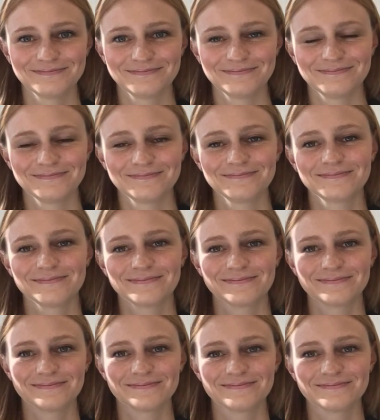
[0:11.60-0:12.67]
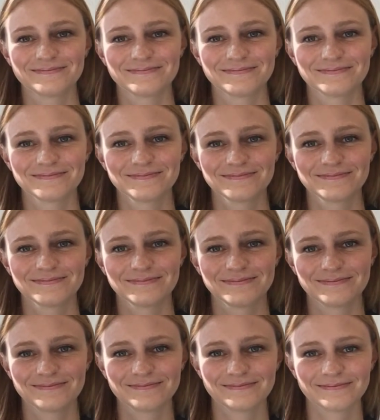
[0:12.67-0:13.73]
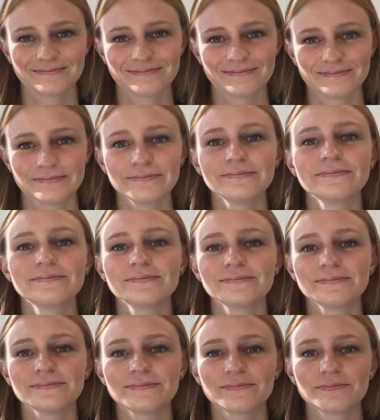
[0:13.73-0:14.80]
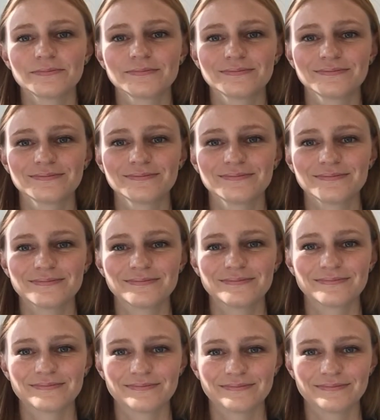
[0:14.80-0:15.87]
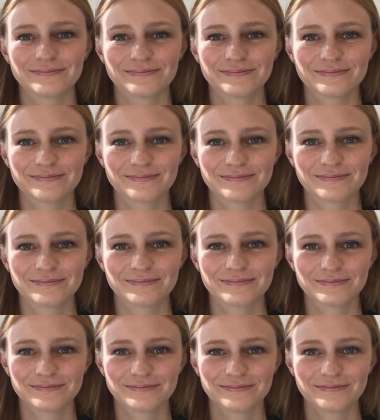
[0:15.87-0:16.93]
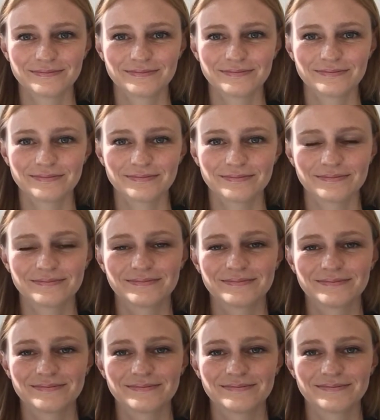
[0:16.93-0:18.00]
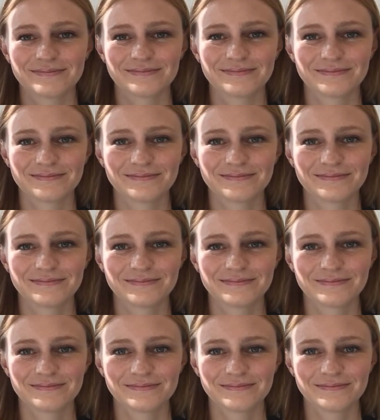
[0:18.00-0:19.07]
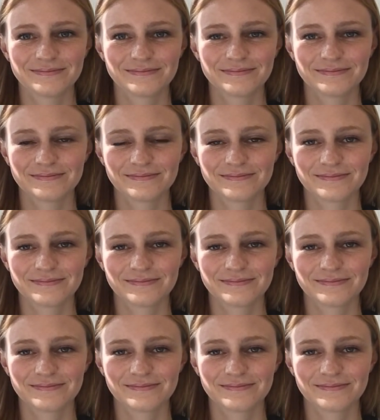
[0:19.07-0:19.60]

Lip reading: The person shown says nothing.